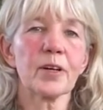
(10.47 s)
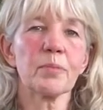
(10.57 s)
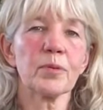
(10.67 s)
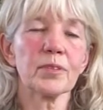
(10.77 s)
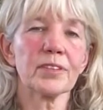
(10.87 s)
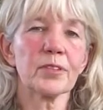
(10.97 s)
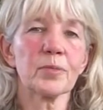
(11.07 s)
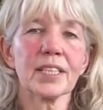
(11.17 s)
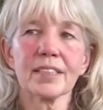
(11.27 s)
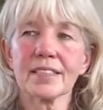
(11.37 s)
point that we
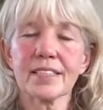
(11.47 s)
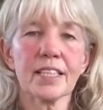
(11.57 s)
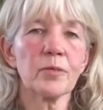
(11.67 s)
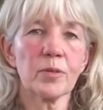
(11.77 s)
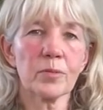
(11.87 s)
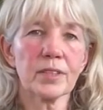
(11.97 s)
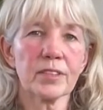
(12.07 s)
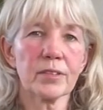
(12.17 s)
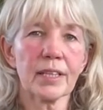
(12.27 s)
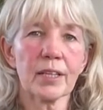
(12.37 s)
can see what we're
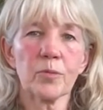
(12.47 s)
doing,